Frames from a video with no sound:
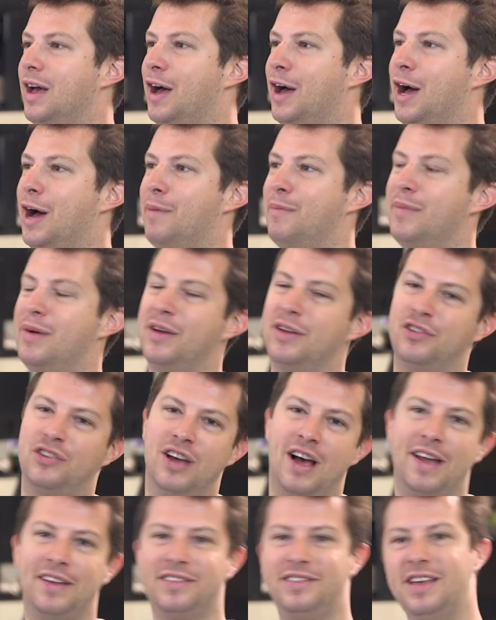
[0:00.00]
Um,
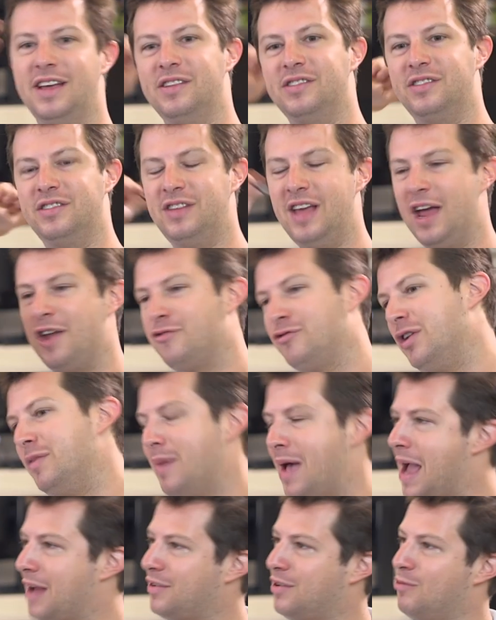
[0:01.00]
John sends Gendry
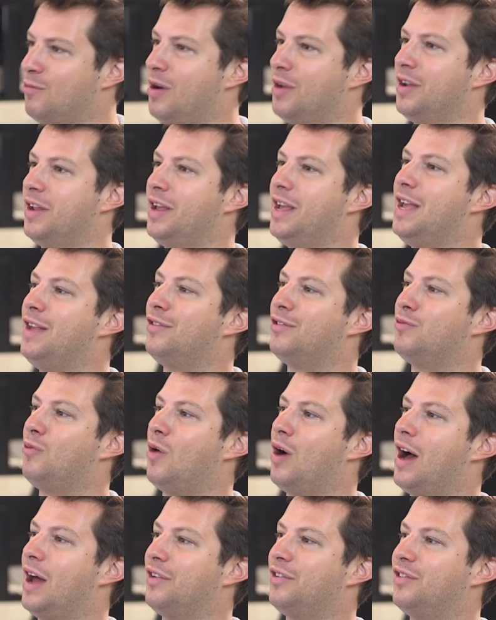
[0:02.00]
back to run to
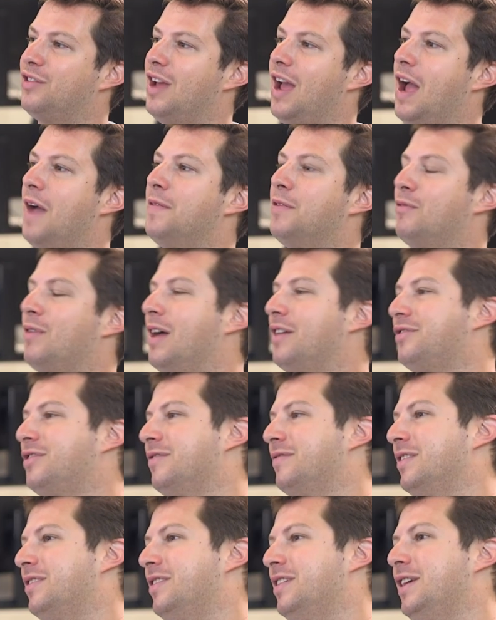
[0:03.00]
Eastwatch, and the rest
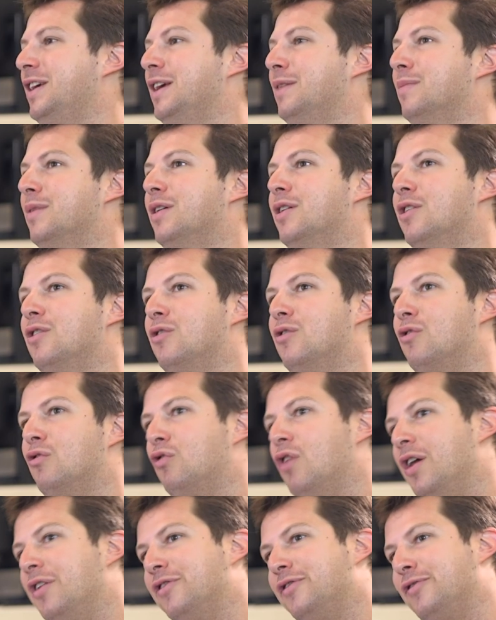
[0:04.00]
of the team
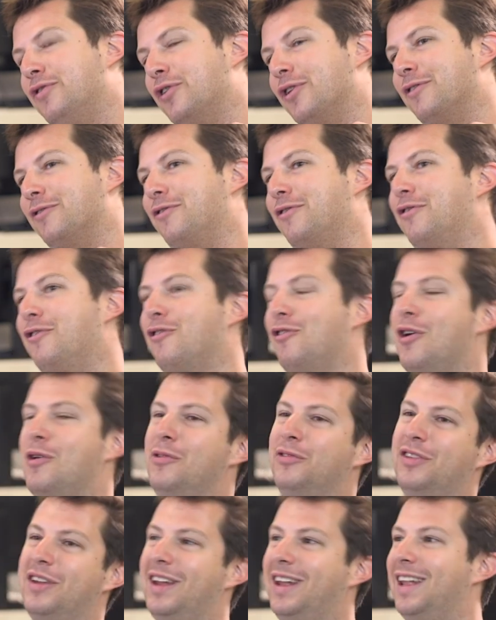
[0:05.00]
runs for a
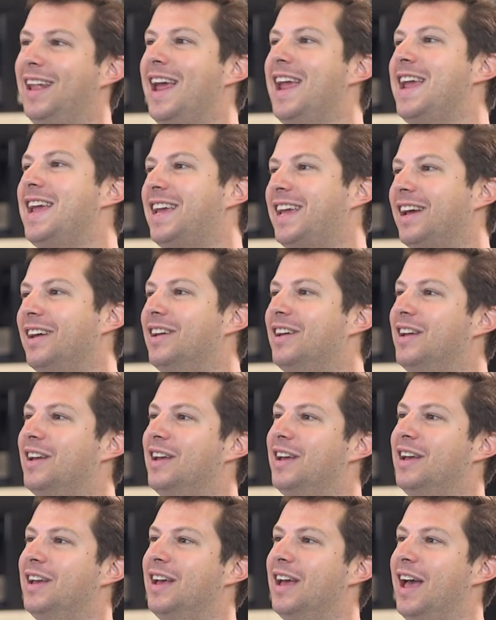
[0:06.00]
frozen lake
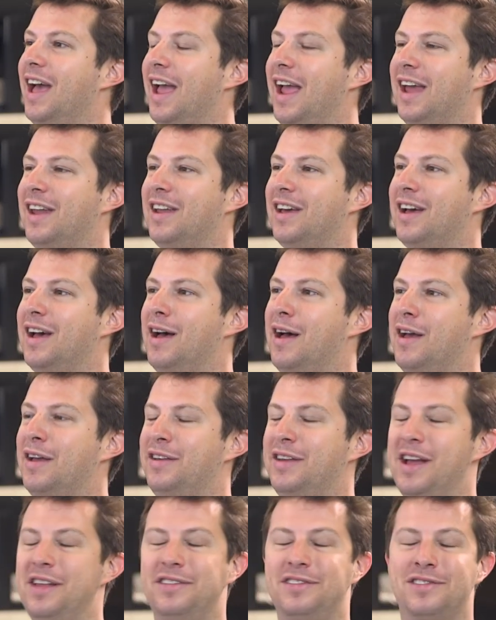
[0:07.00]
and uh,
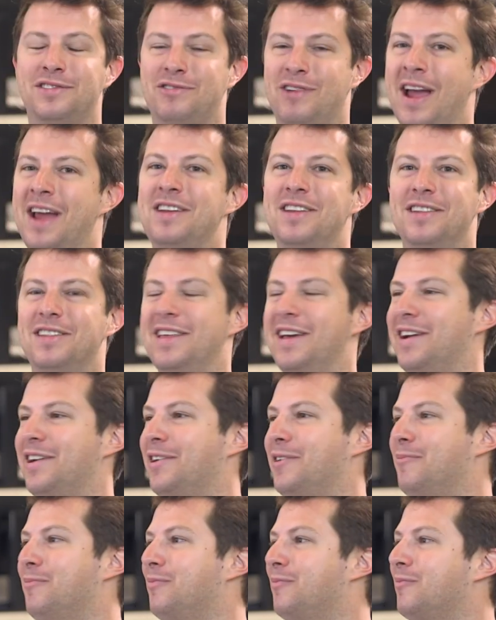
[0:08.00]
gets stranded
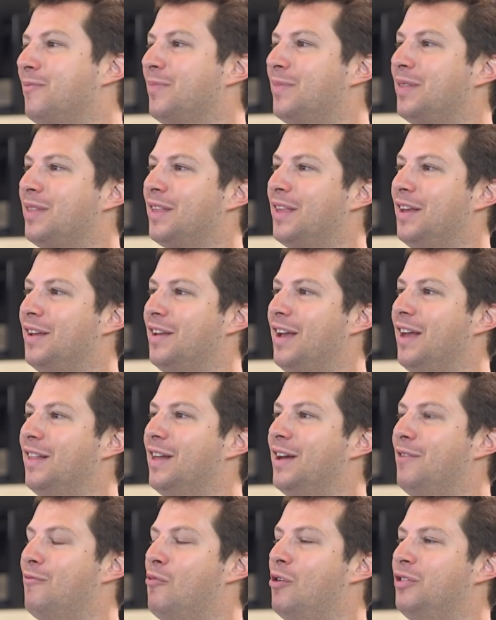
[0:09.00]
there.
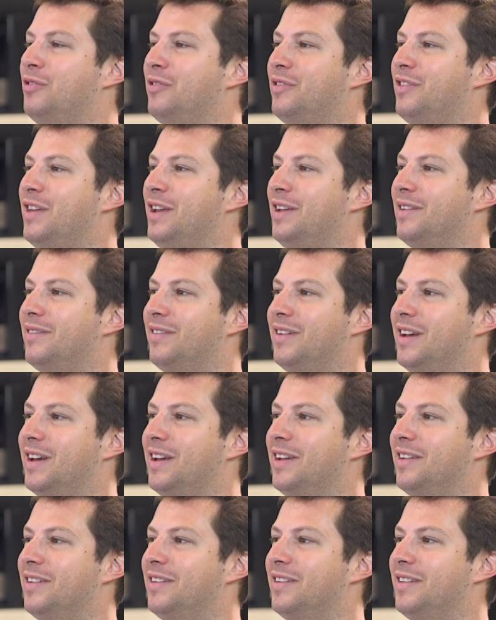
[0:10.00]
Kayla, what do you think of
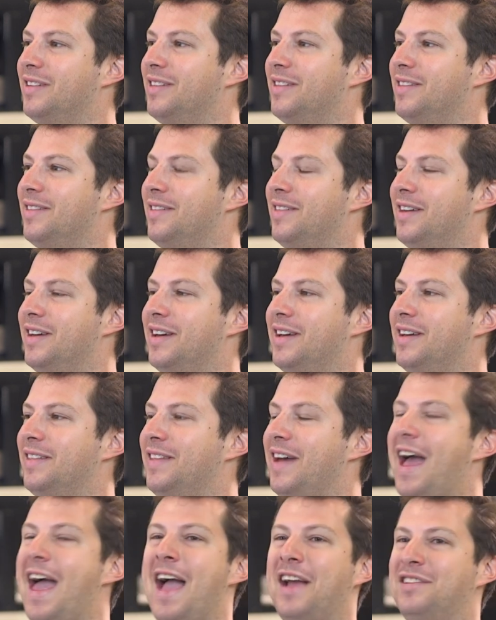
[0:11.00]
uh, the,
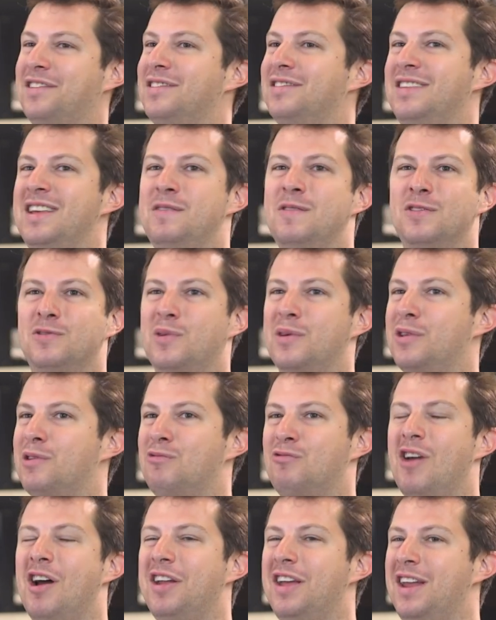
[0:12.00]
the action sequence where
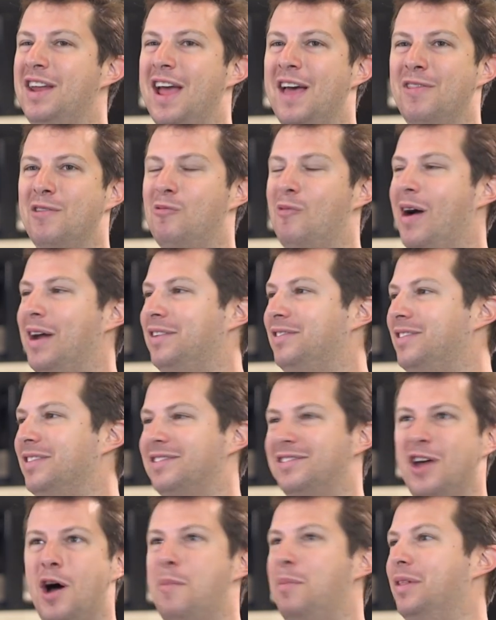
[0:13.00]
they're running and the whites
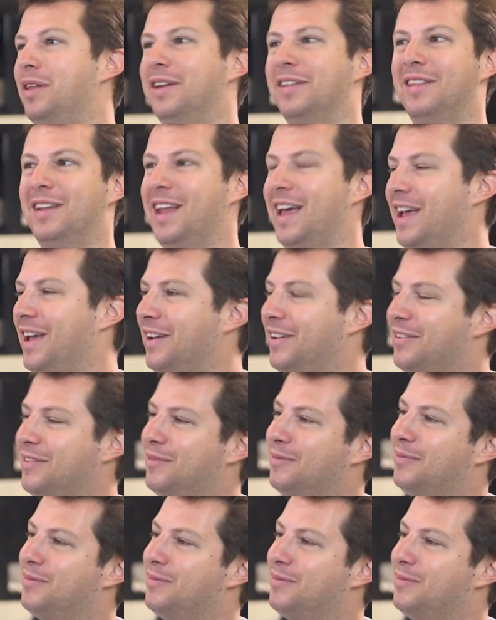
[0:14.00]
just tumble into the lake?